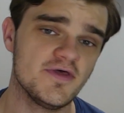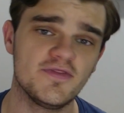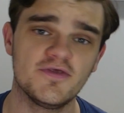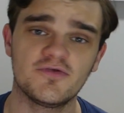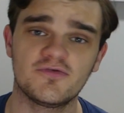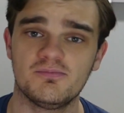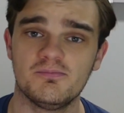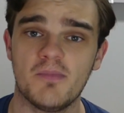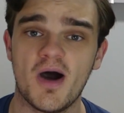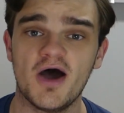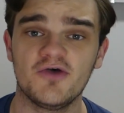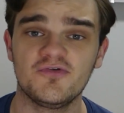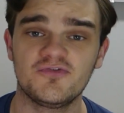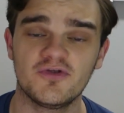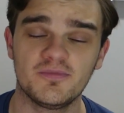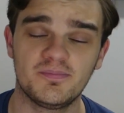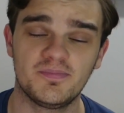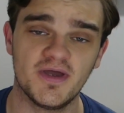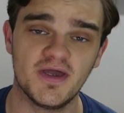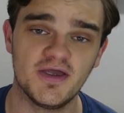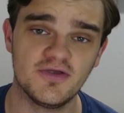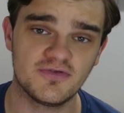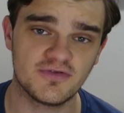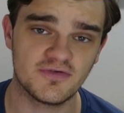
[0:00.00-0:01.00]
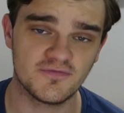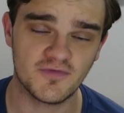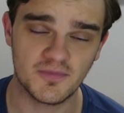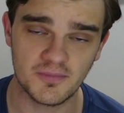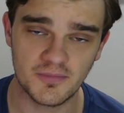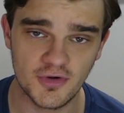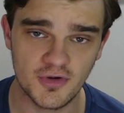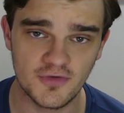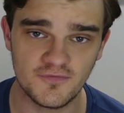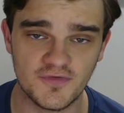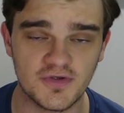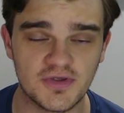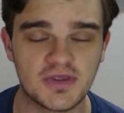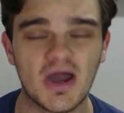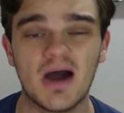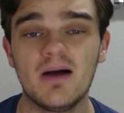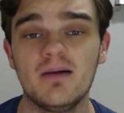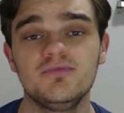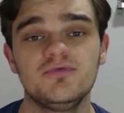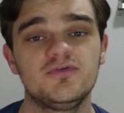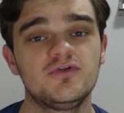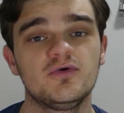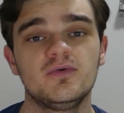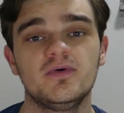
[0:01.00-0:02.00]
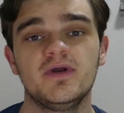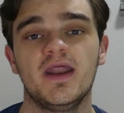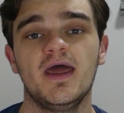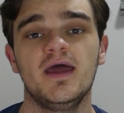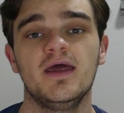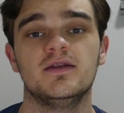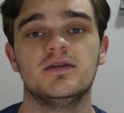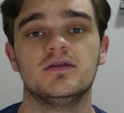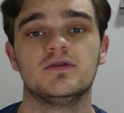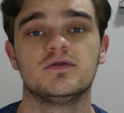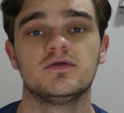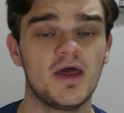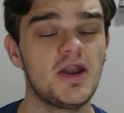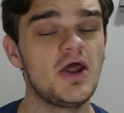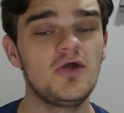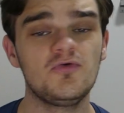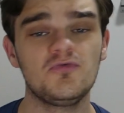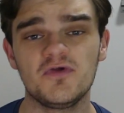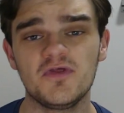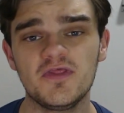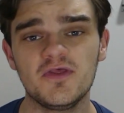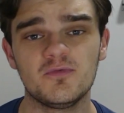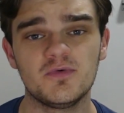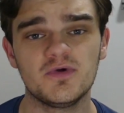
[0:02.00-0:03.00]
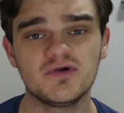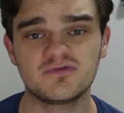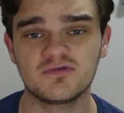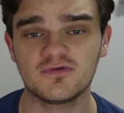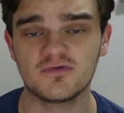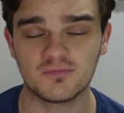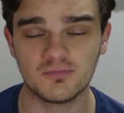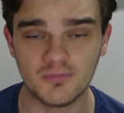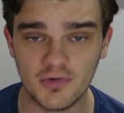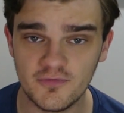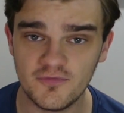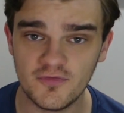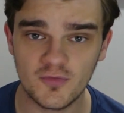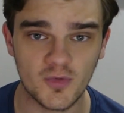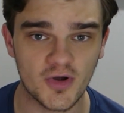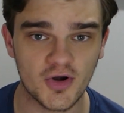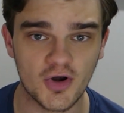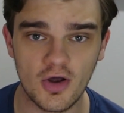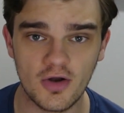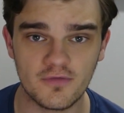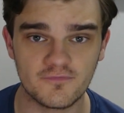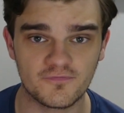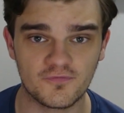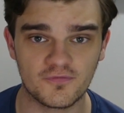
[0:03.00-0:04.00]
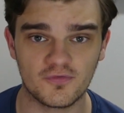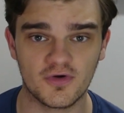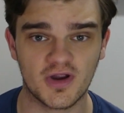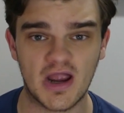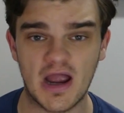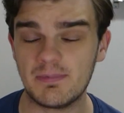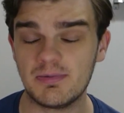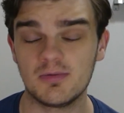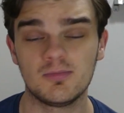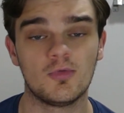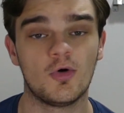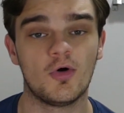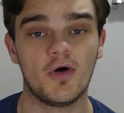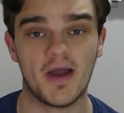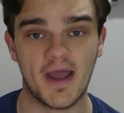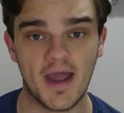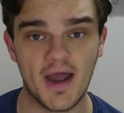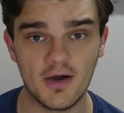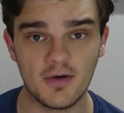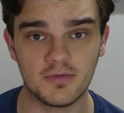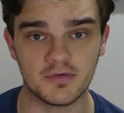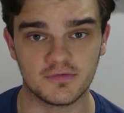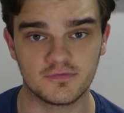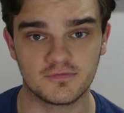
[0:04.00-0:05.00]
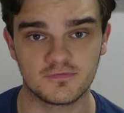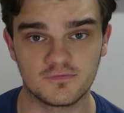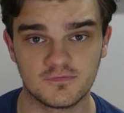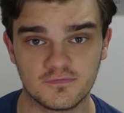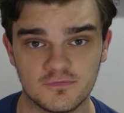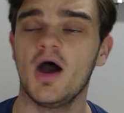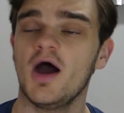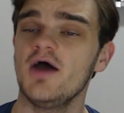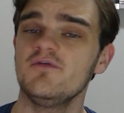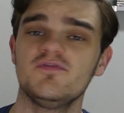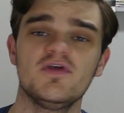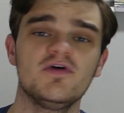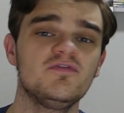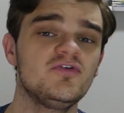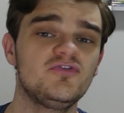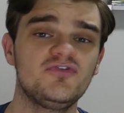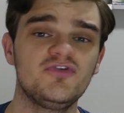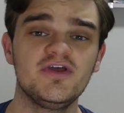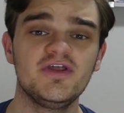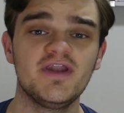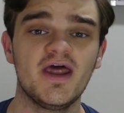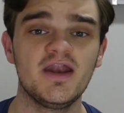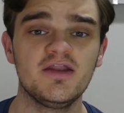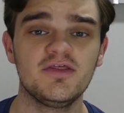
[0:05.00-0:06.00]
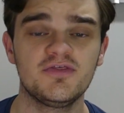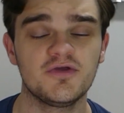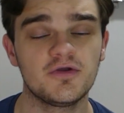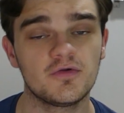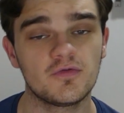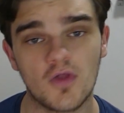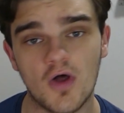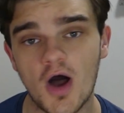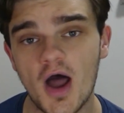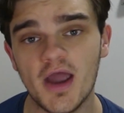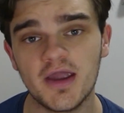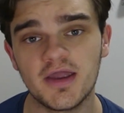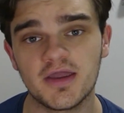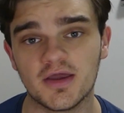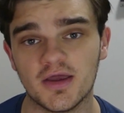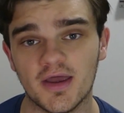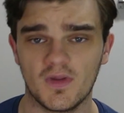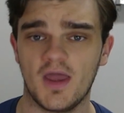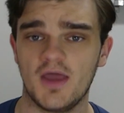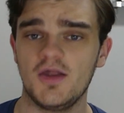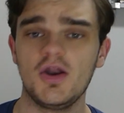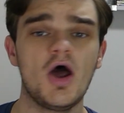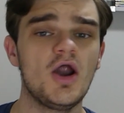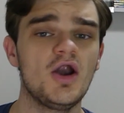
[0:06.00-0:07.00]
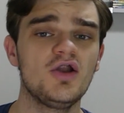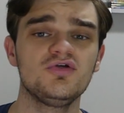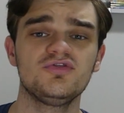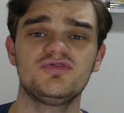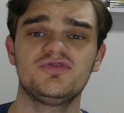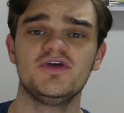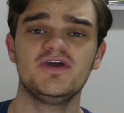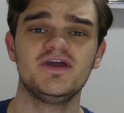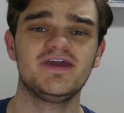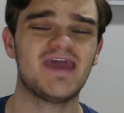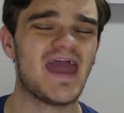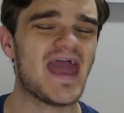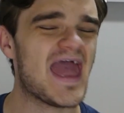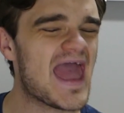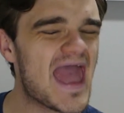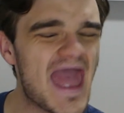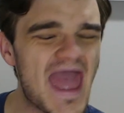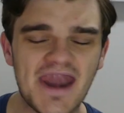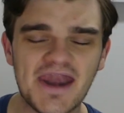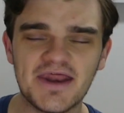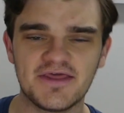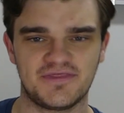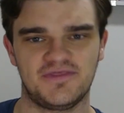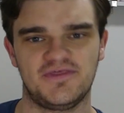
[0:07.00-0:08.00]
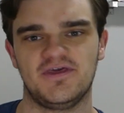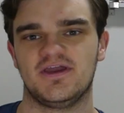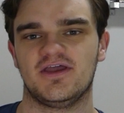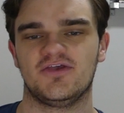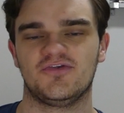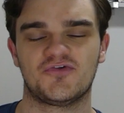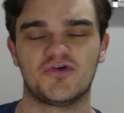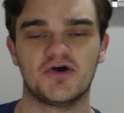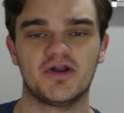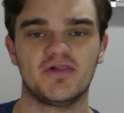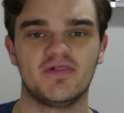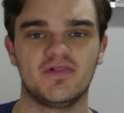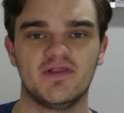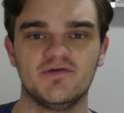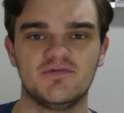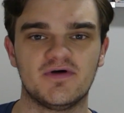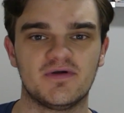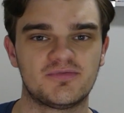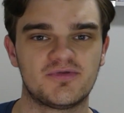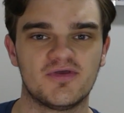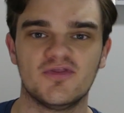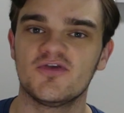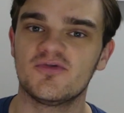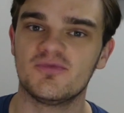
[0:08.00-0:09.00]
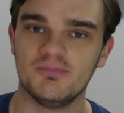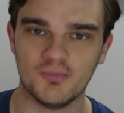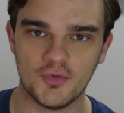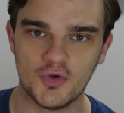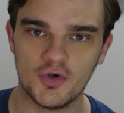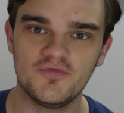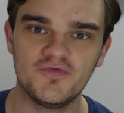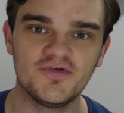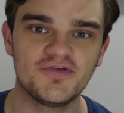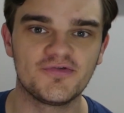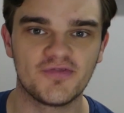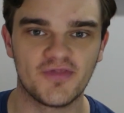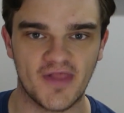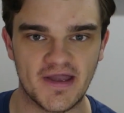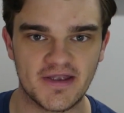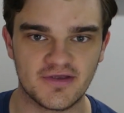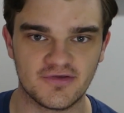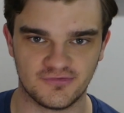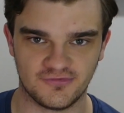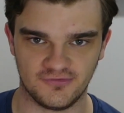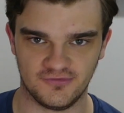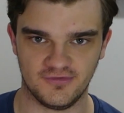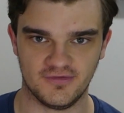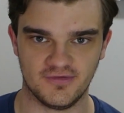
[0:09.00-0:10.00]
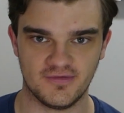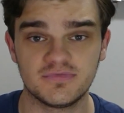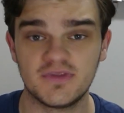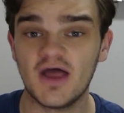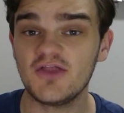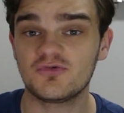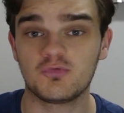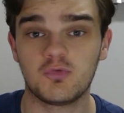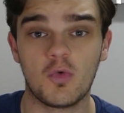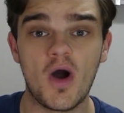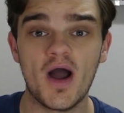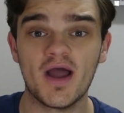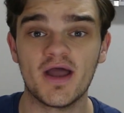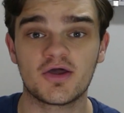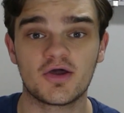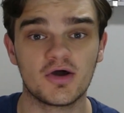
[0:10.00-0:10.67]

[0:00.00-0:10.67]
this masterpiece of a movie comes to an end, and I really wish this movie went on for a couple more hours. I've never seen anything like it, and I don't think anything is going to live up to this movie's legacy. That's why it